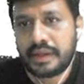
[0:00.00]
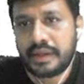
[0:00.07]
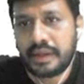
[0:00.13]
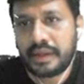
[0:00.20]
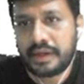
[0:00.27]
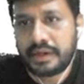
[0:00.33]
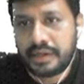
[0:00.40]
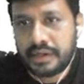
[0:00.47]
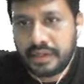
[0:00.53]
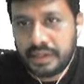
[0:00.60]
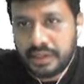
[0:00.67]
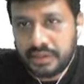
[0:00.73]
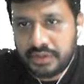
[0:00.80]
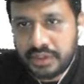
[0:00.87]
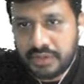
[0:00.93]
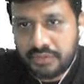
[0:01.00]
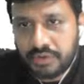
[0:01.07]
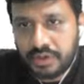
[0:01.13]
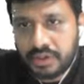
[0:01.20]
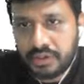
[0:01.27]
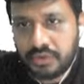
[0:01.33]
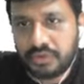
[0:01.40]
at t is
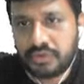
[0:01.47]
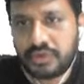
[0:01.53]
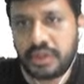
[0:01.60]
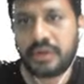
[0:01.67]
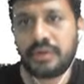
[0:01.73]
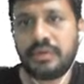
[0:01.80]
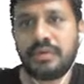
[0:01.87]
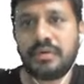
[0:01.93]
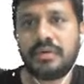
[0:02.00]
equal to 0